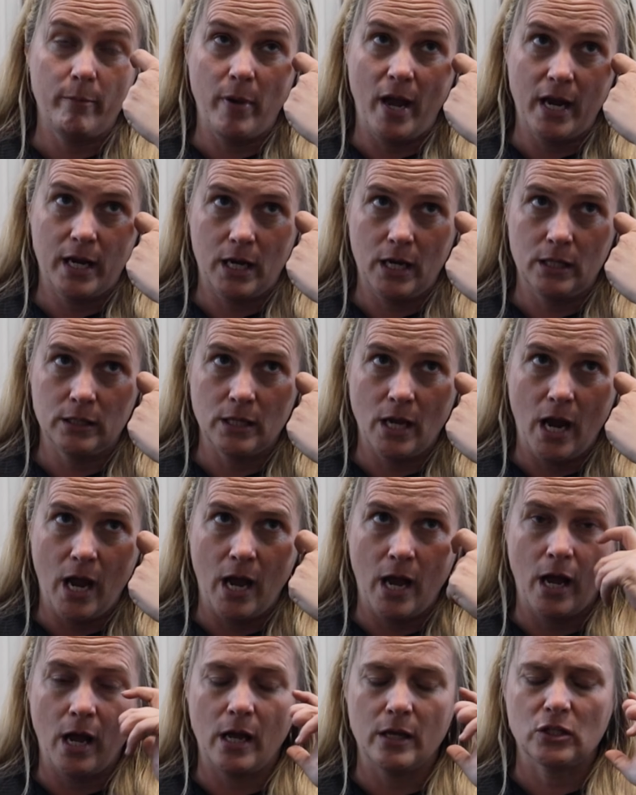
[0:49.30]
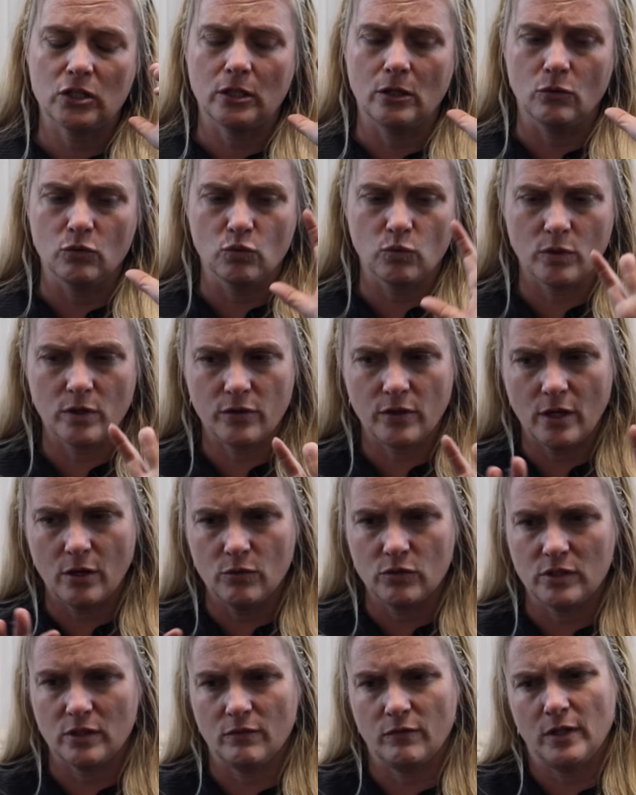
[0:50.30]
back in the eye, so it was one of
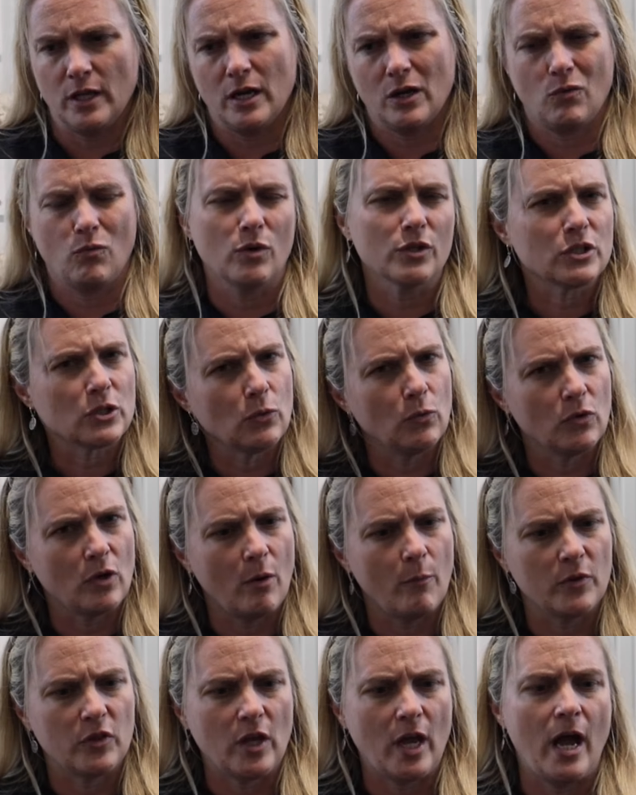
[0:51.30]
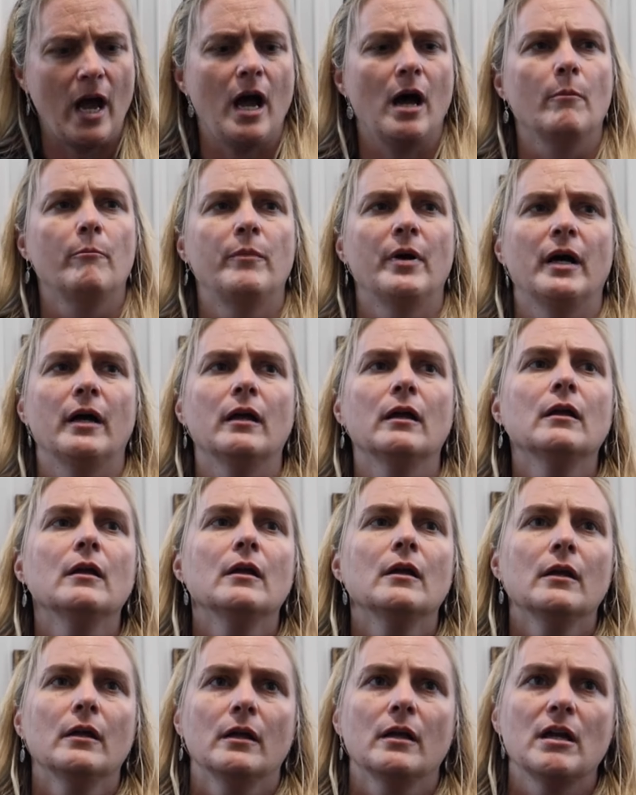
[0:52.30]
those of like, what's going on with the eye? But
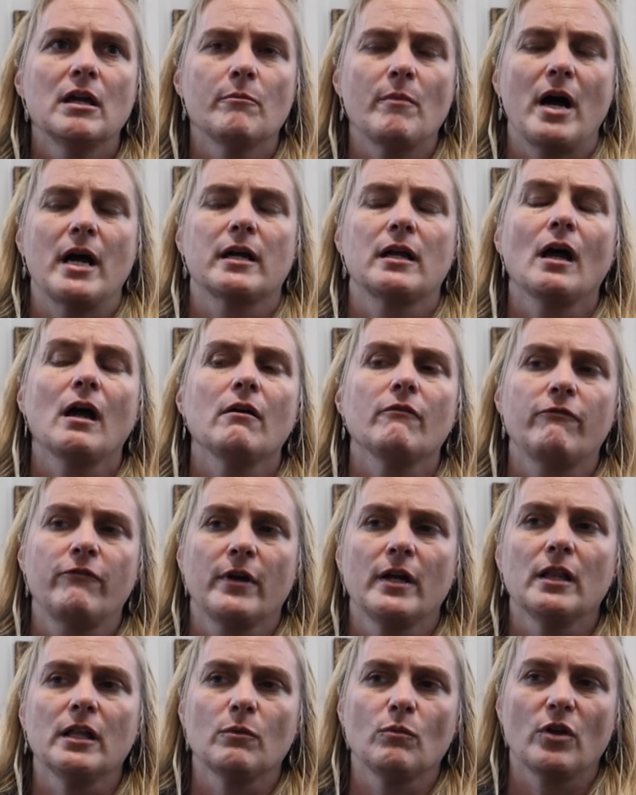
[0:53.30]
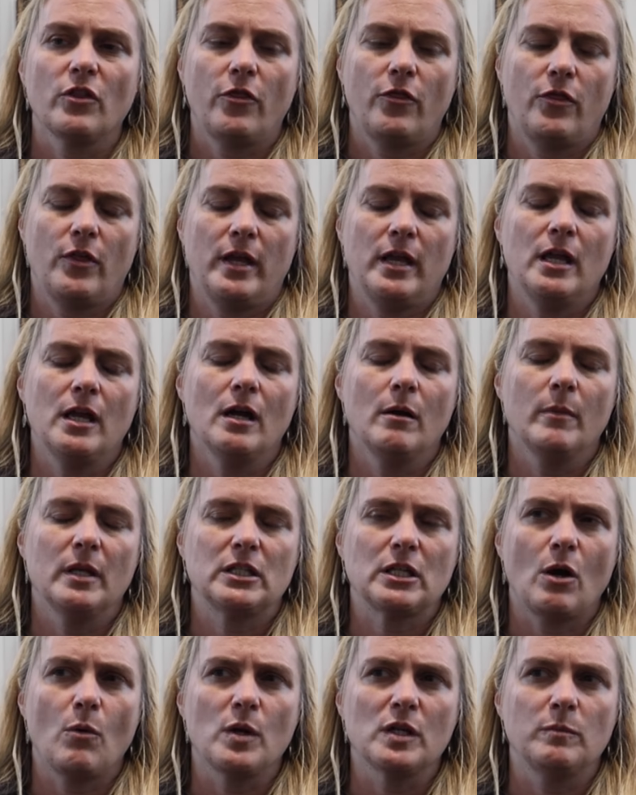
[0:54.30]
in my gut feeling with him,
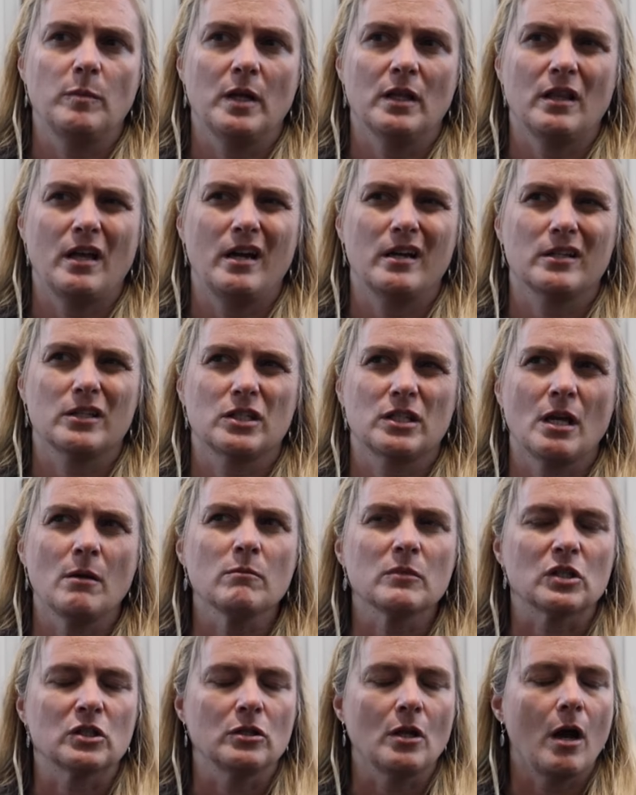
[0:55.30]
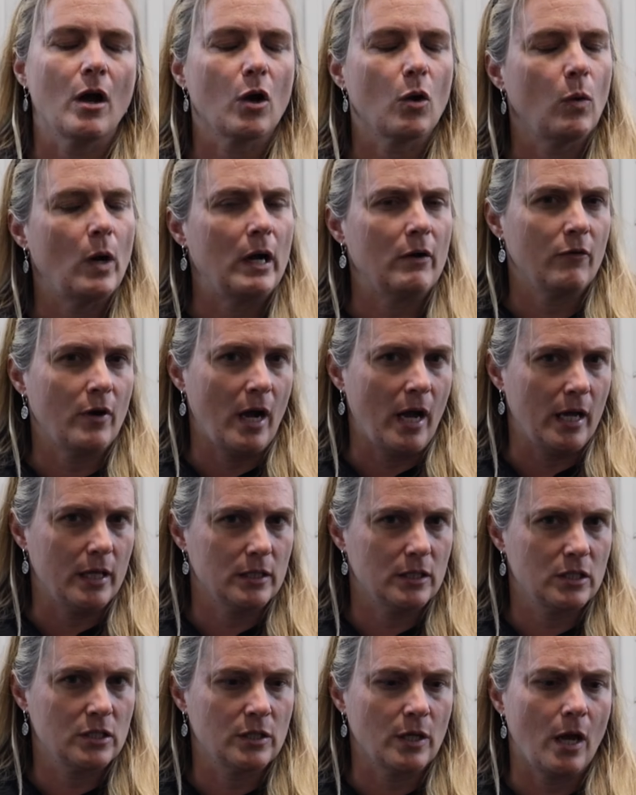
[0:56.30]
it's always been like something's not quite right.
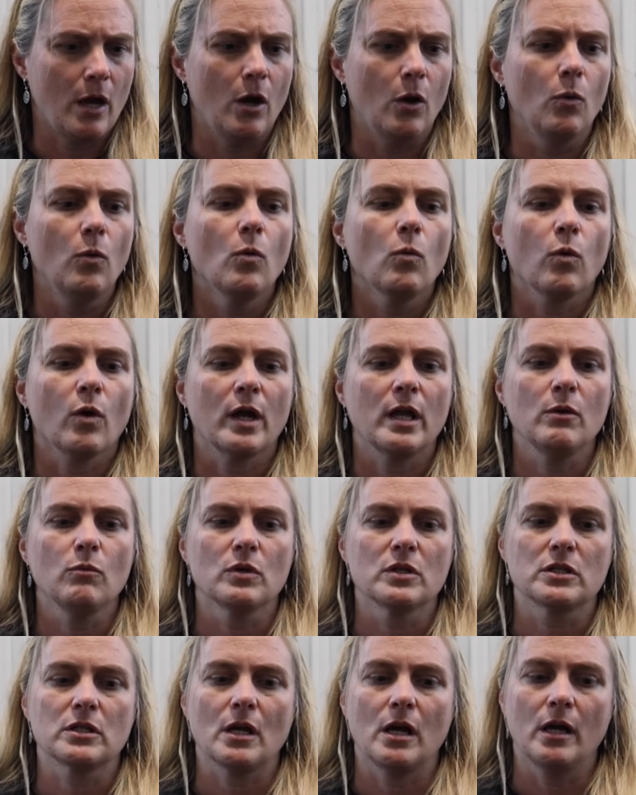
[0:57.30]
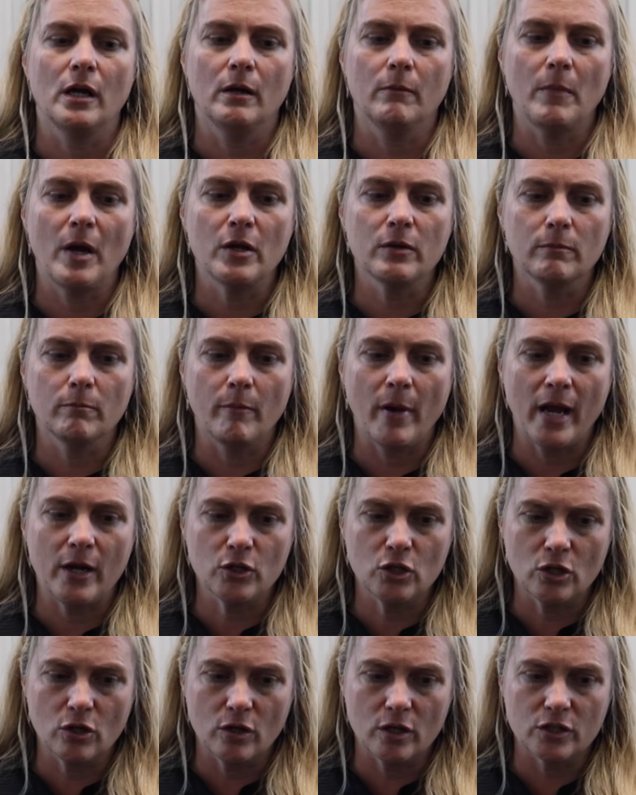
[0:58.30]
So where he was
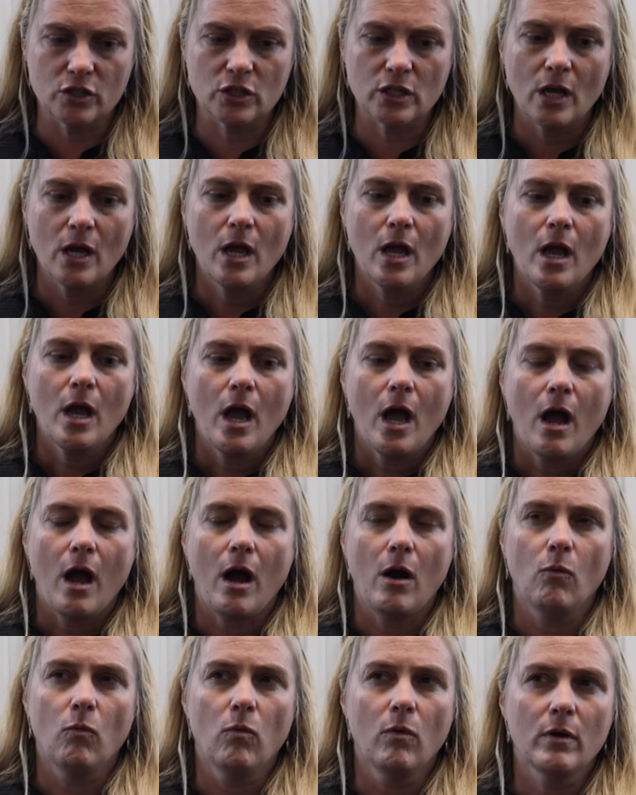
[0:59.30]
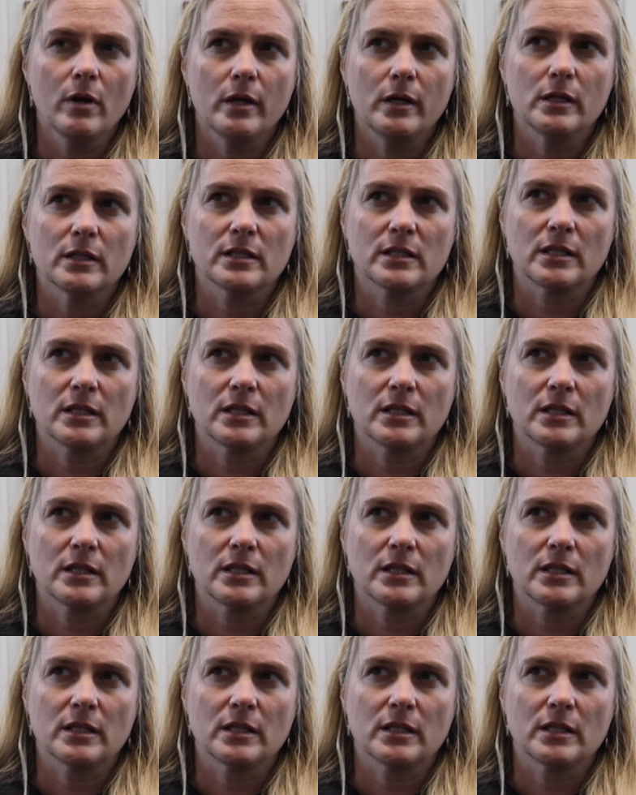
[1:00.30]
malnourished, I wanted to